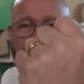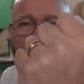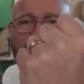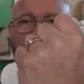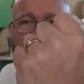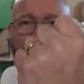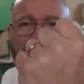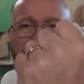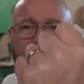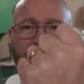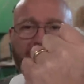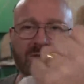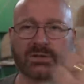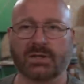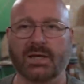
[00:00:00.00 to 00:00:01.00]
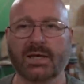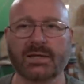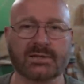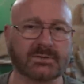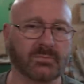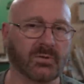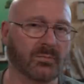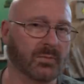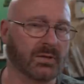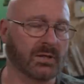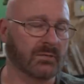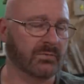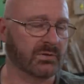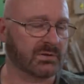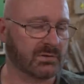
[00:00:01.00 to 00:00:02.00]
in, as was the case with
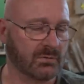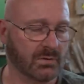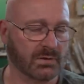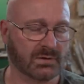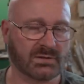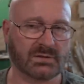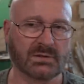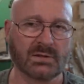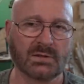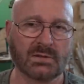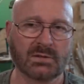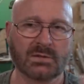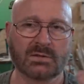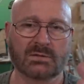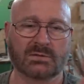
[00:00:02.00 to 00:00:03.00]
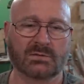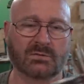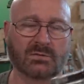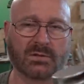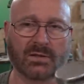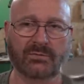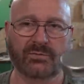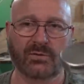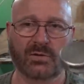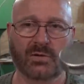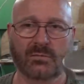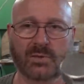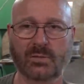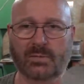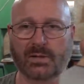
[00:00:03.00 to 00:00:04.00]
medieval swords. So
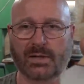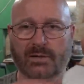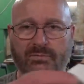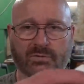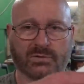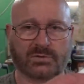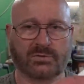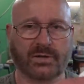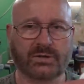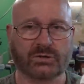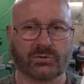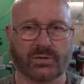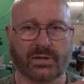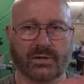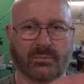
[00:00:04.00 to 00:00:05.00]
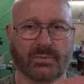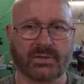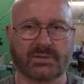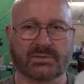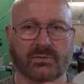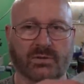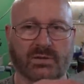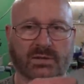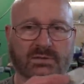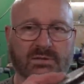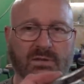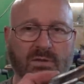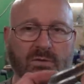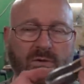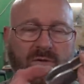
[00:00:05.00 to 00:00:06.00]
therefore, maybe I have to structure it a bit so it
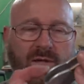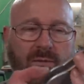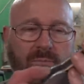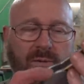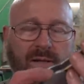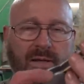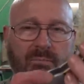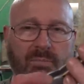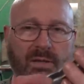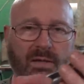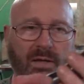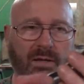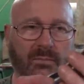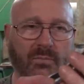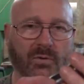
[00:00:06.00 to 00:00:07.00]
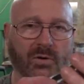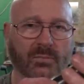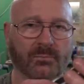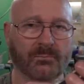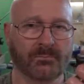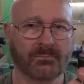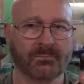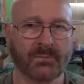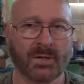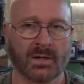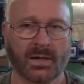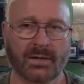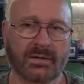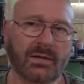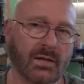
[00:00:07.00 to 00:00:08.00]
doesn't look that big anymore.
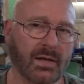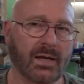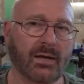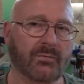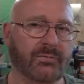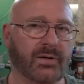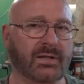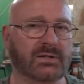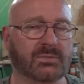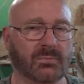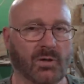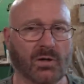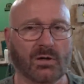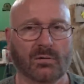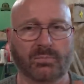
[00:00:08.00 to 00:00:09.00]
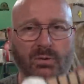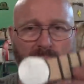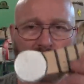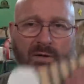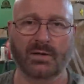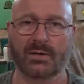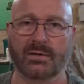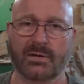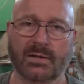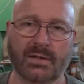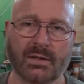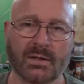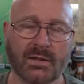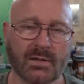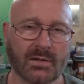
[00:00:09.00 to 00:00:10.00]
I did have a smaller pommel in
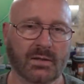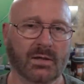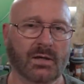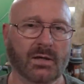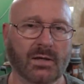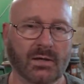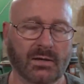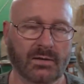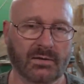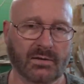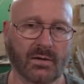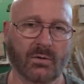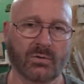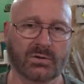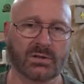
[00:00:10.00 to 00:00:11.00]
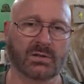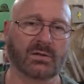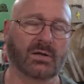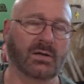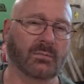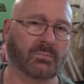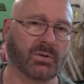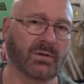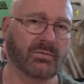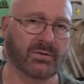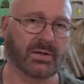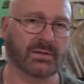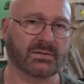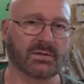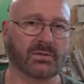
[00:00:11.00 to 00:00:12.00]
the old
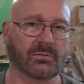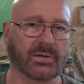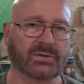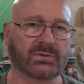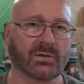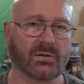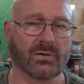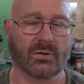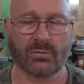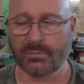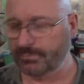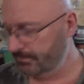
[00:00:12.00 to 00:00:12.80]
previous iteration though.